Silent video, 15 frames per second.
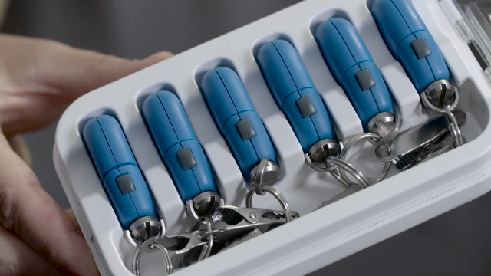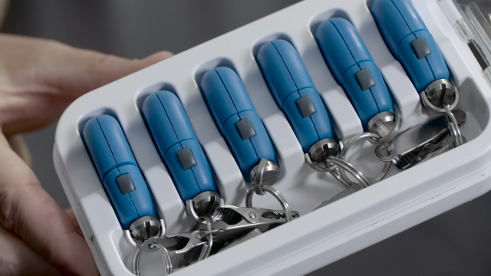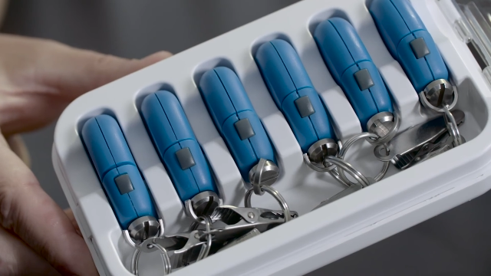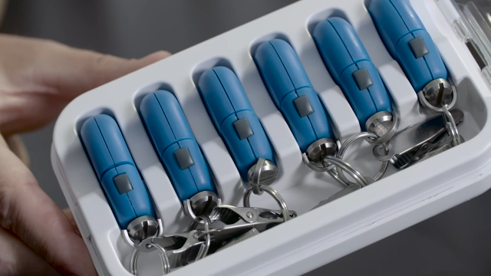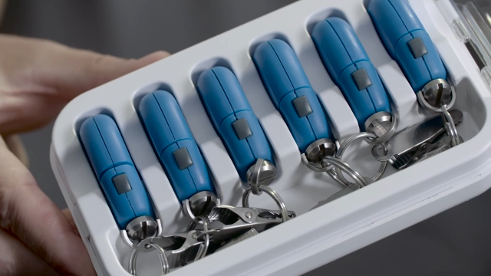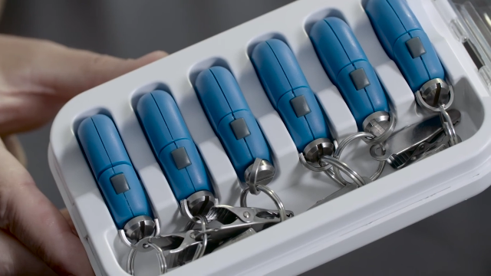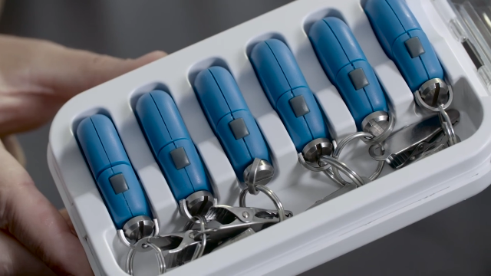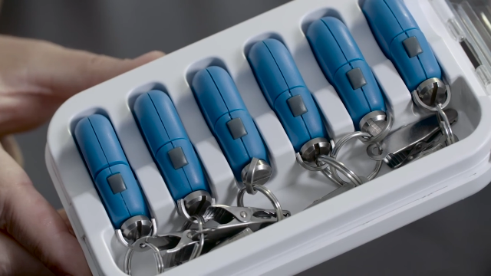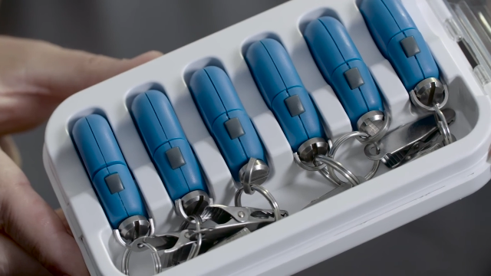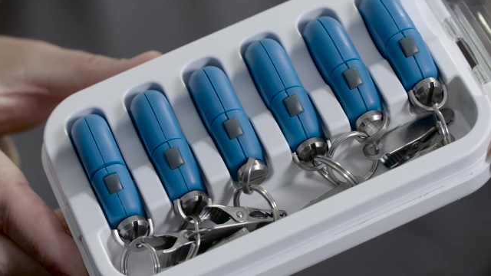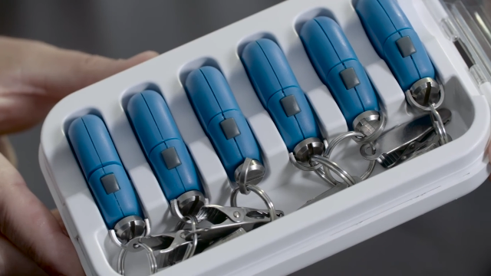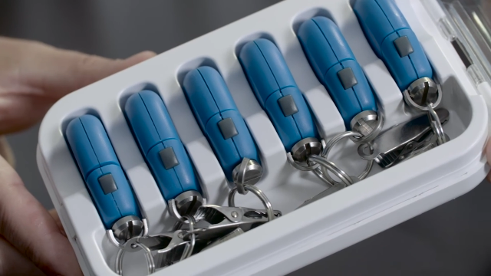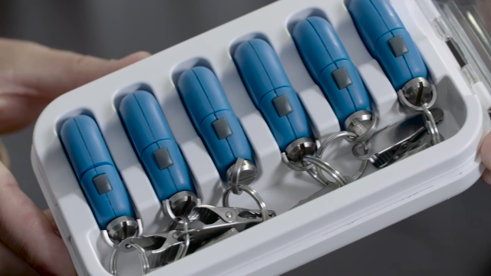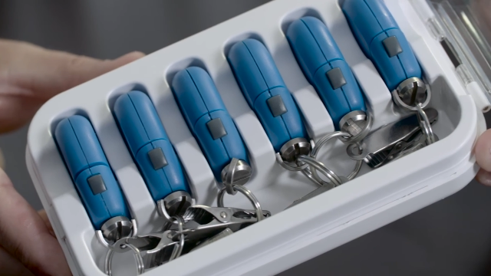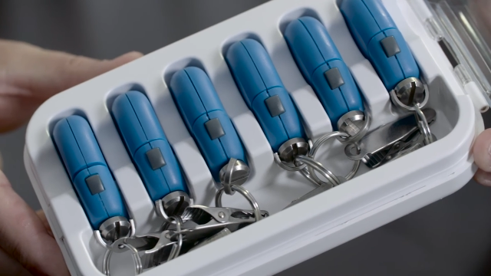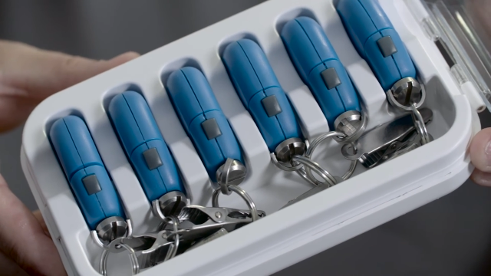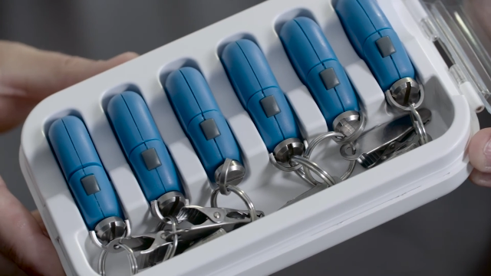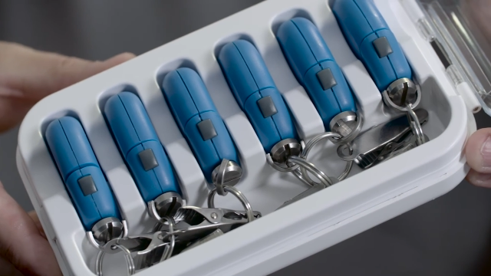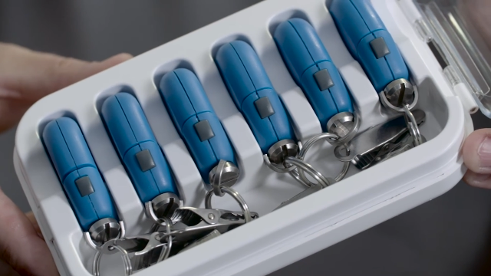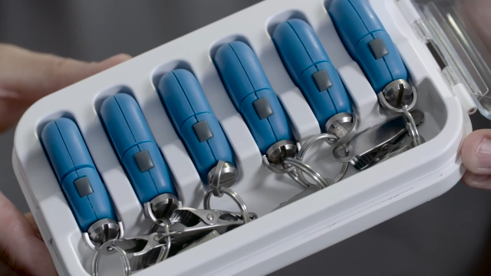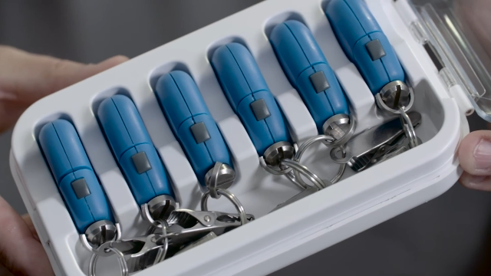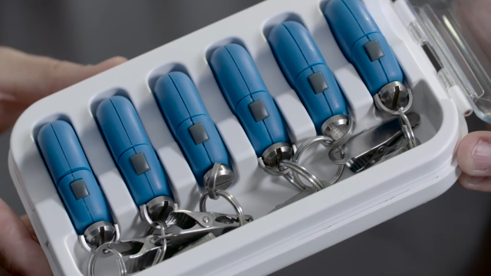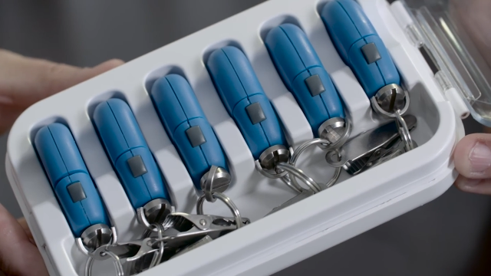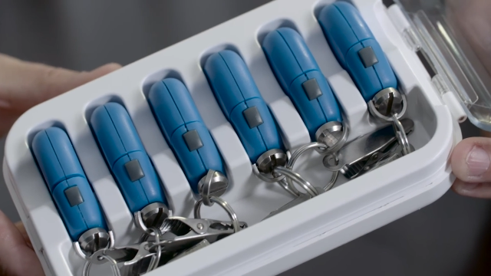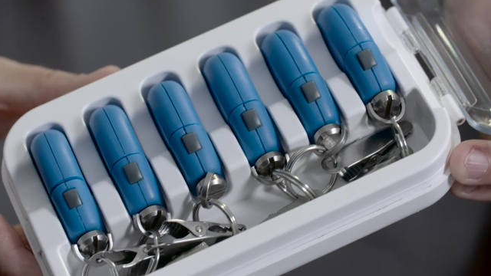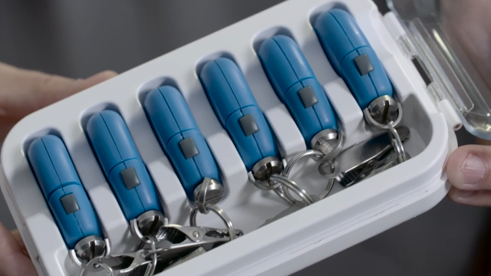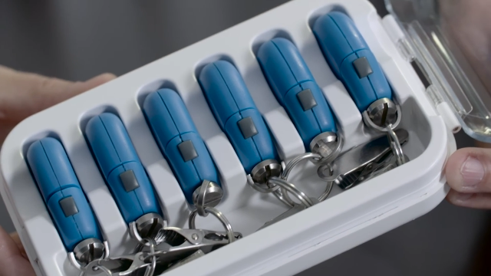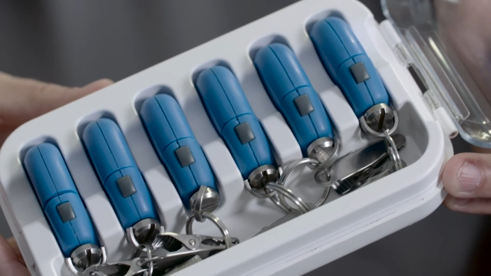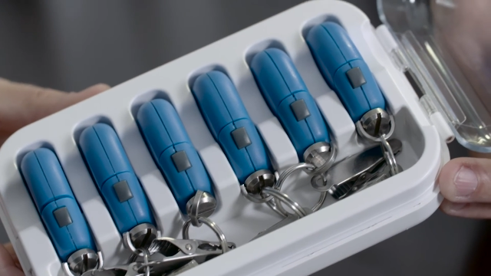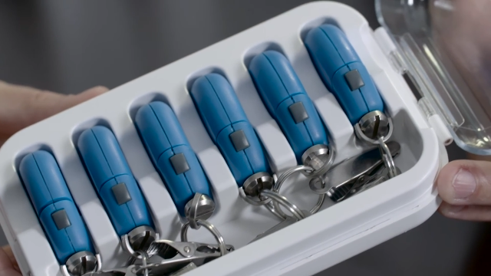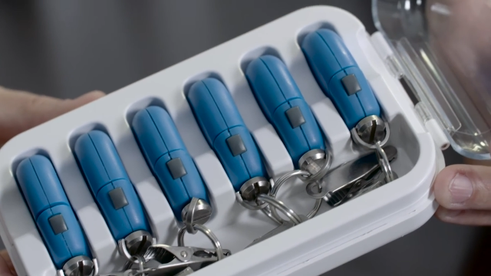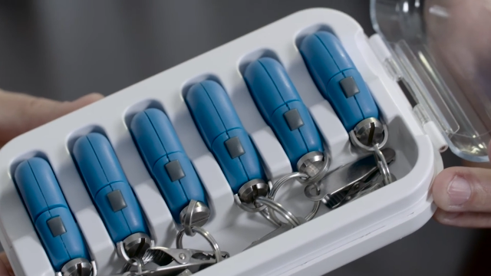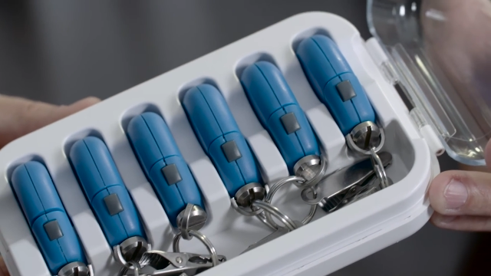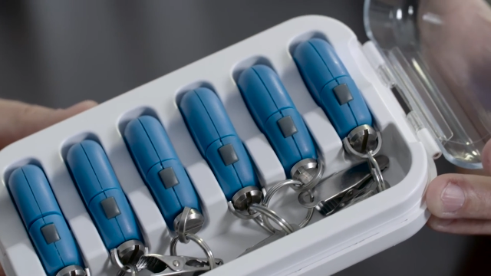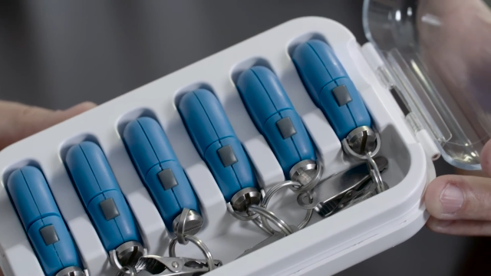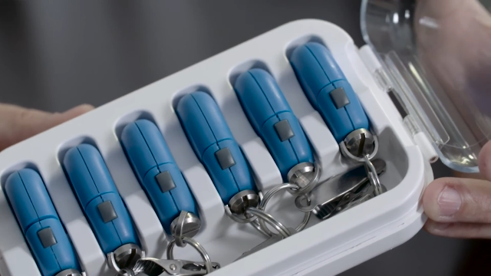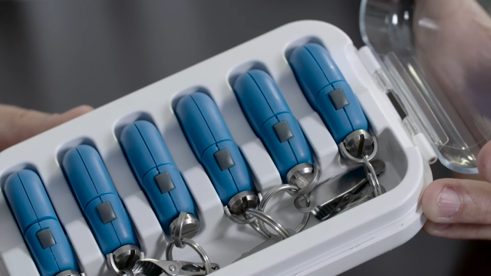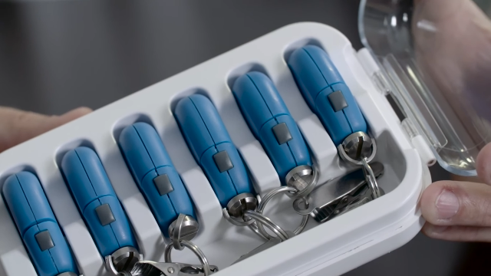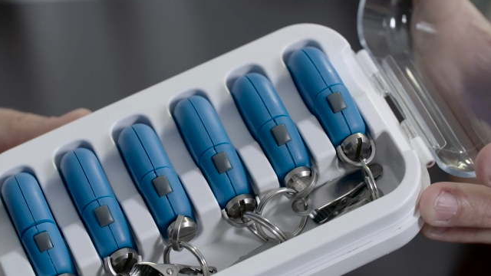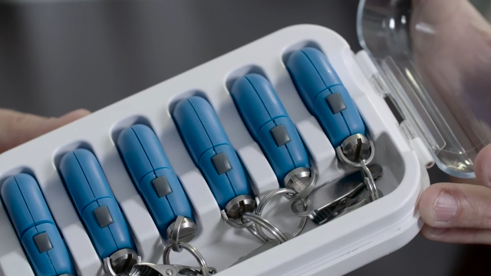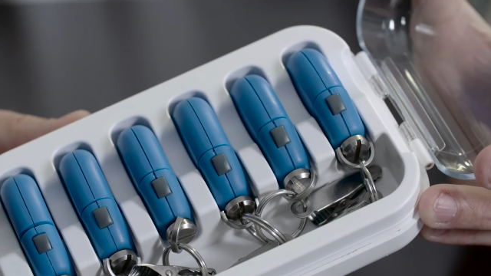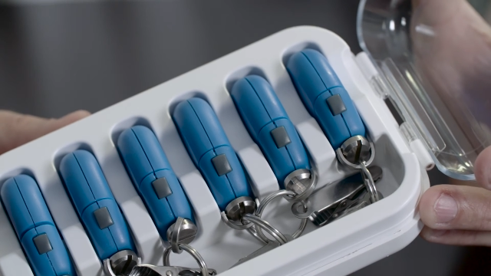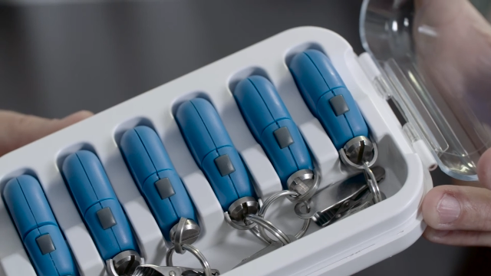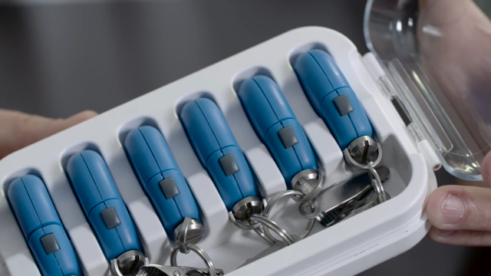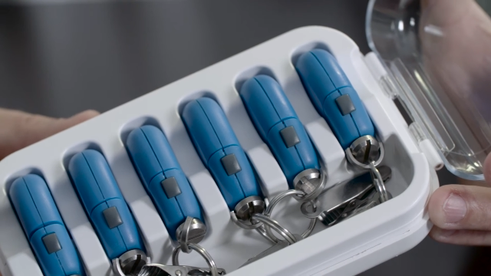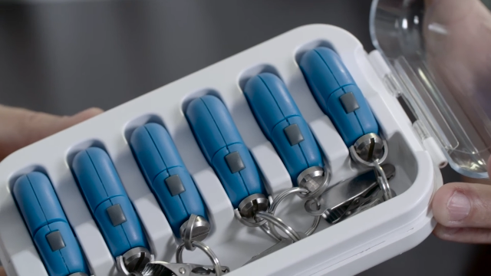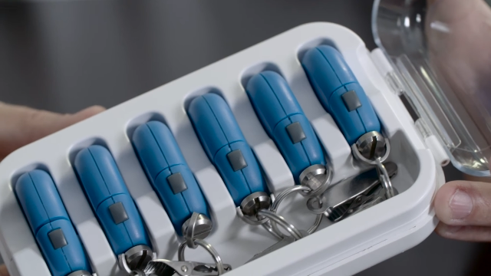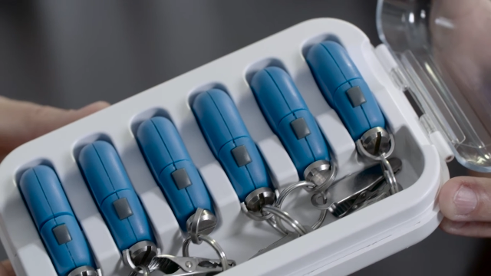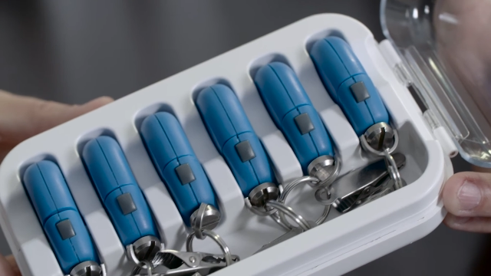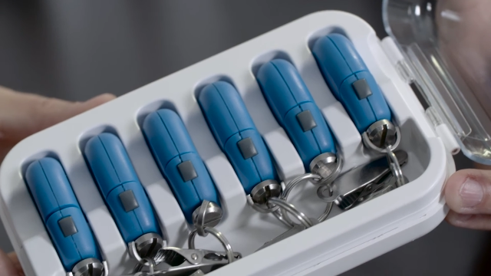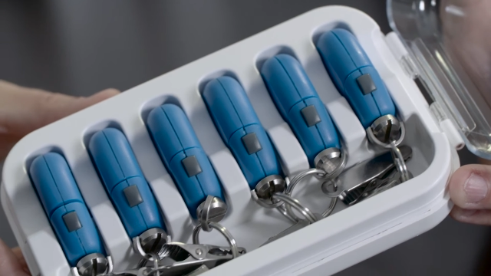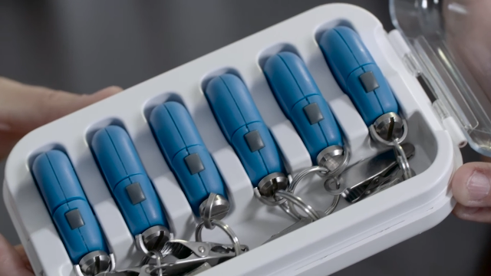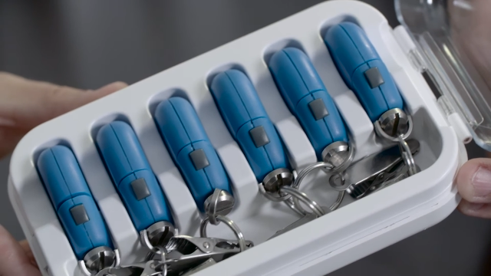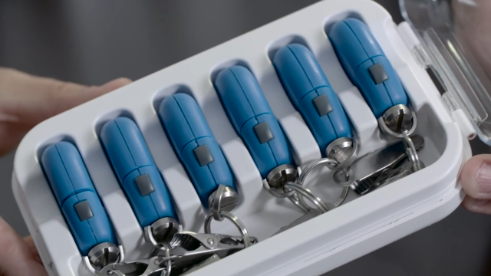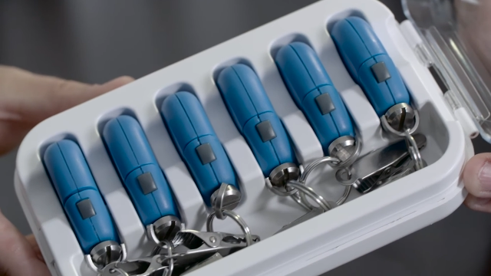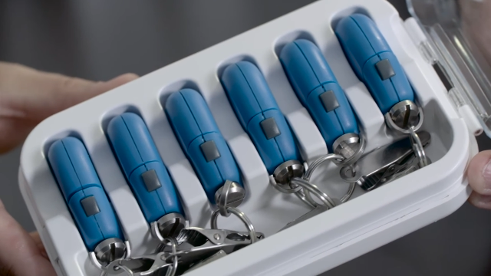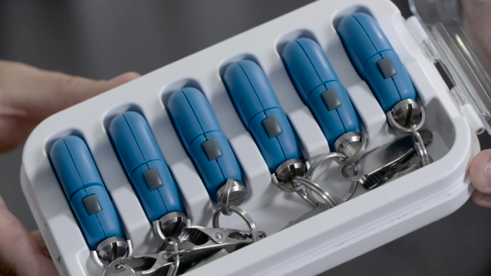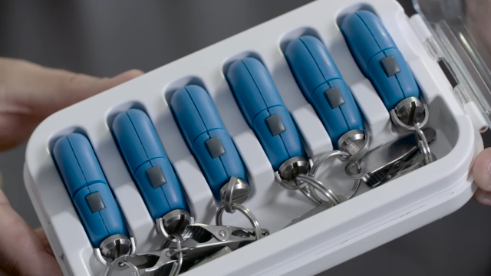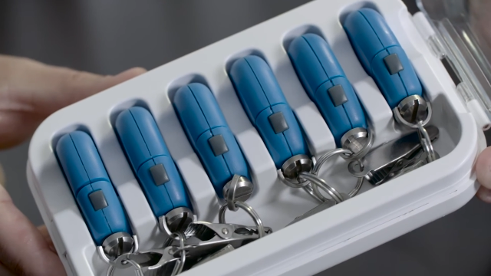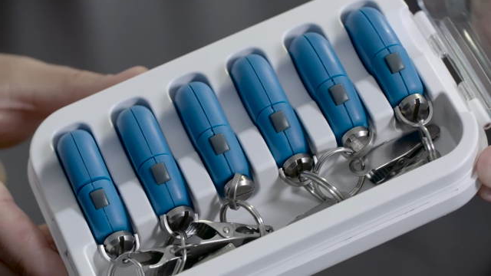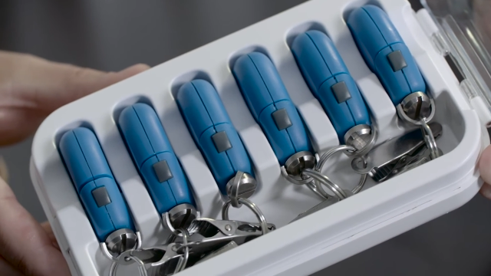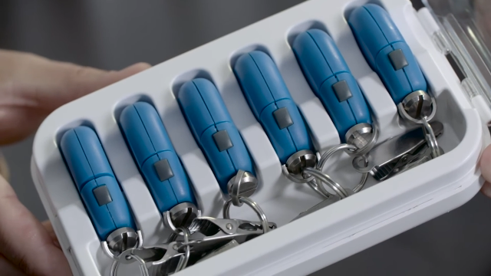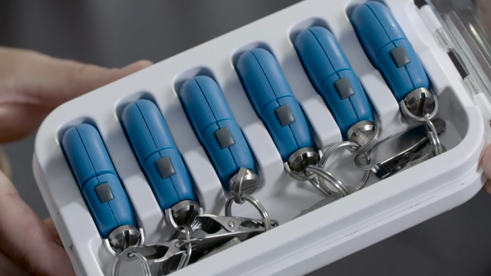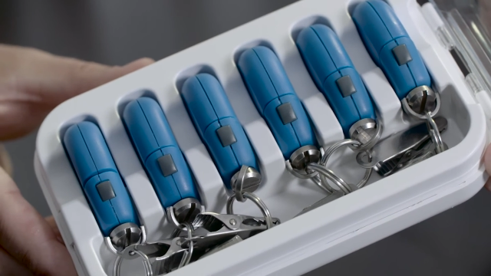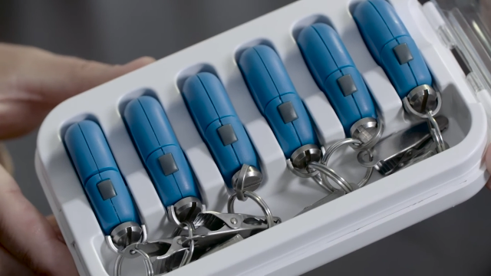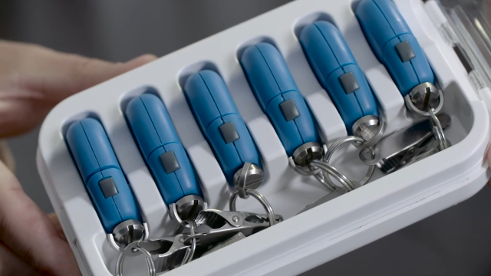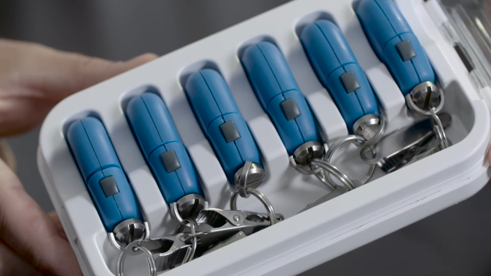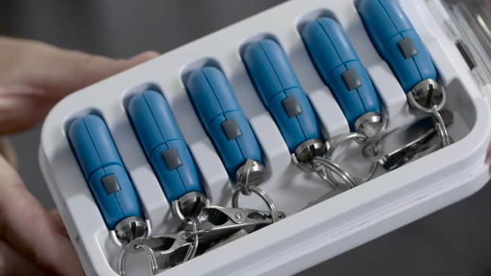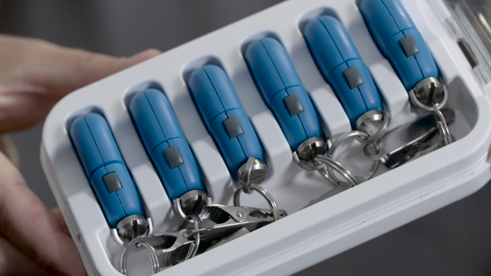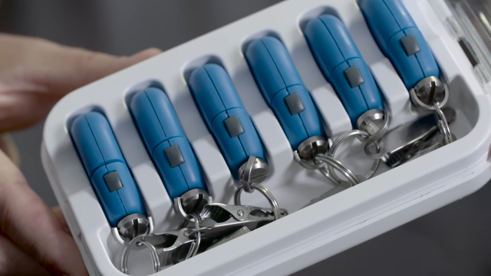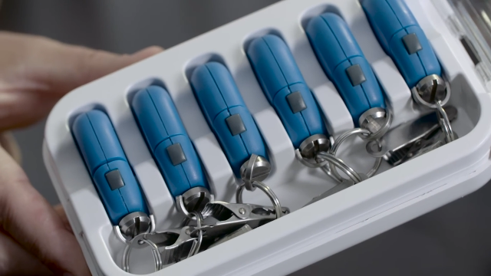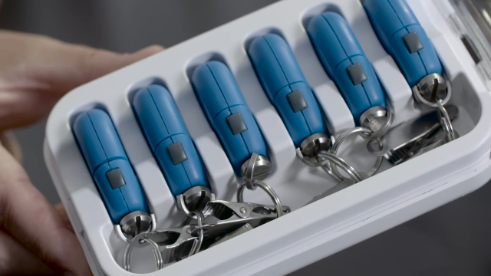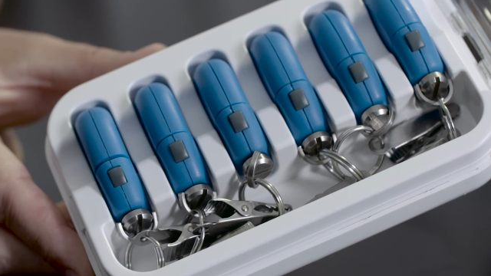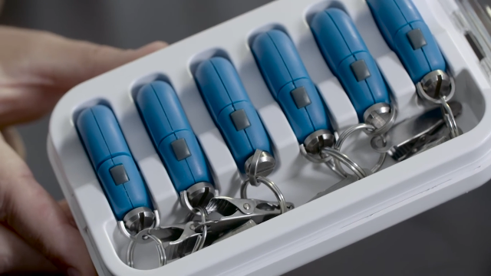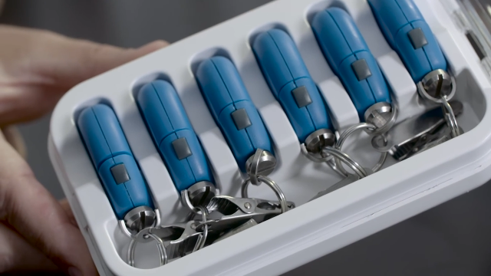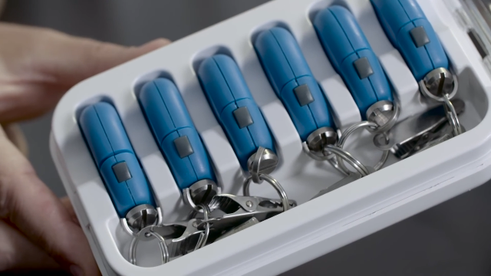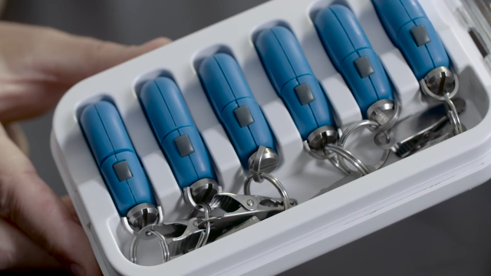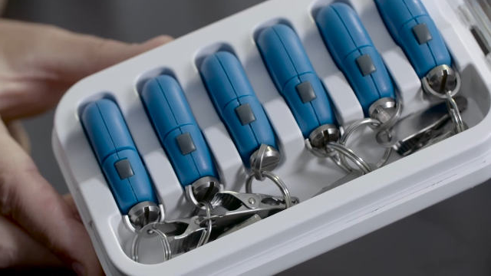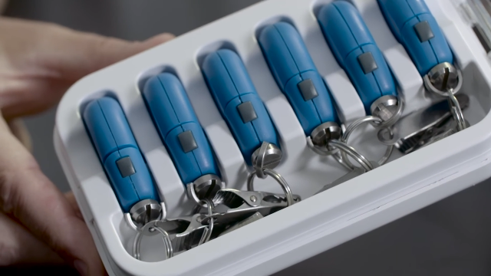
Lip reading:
(no speaker visible)